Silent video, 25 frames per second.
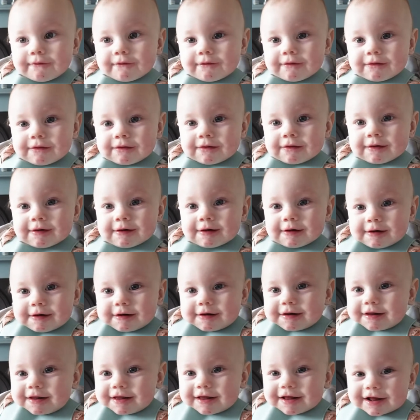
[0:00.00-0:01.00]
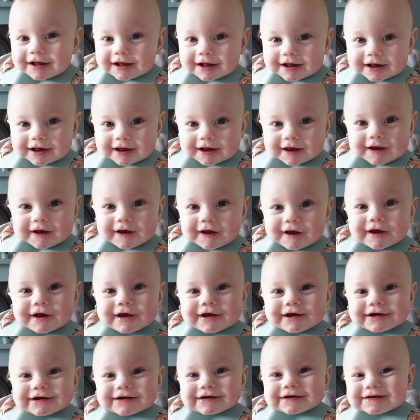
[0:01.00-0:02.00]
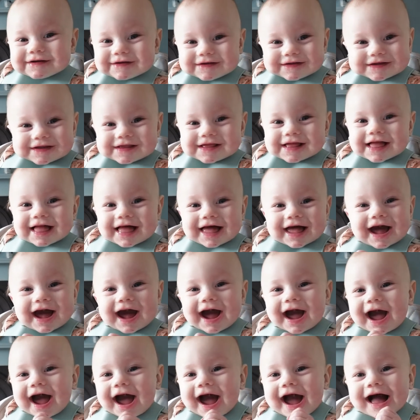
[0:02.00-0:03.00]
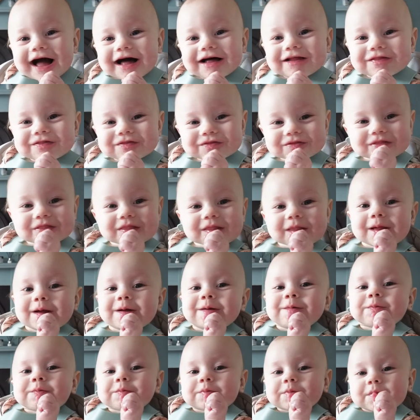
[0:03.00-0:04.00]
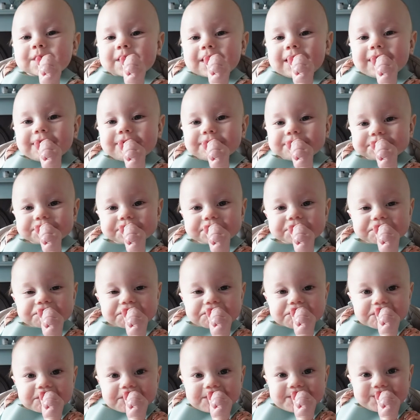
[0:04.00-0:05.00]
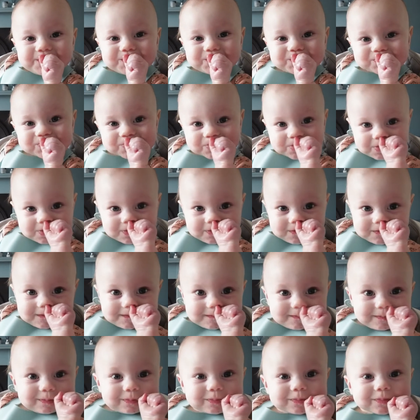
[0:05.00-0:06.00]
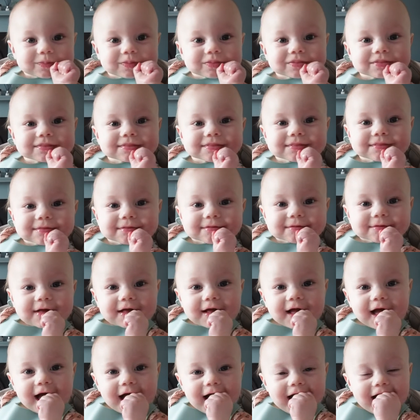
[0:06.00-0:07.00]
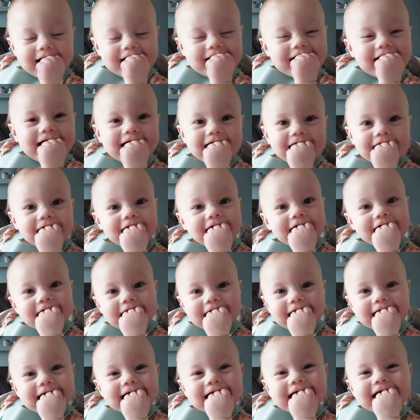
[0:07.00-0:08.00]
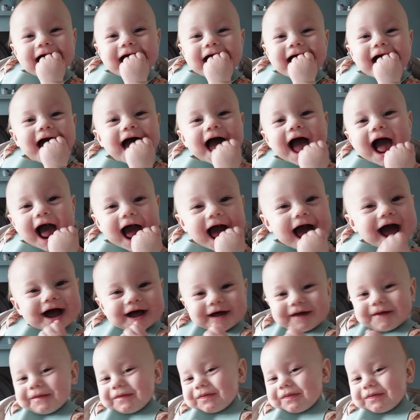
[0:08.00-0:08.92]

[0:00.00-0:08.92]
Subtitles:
Graylin pouches as well as finger foods just to get some substance into him. You'll see in this video that he doesn't actually eat much of the finger foods just yet, but we're working on it.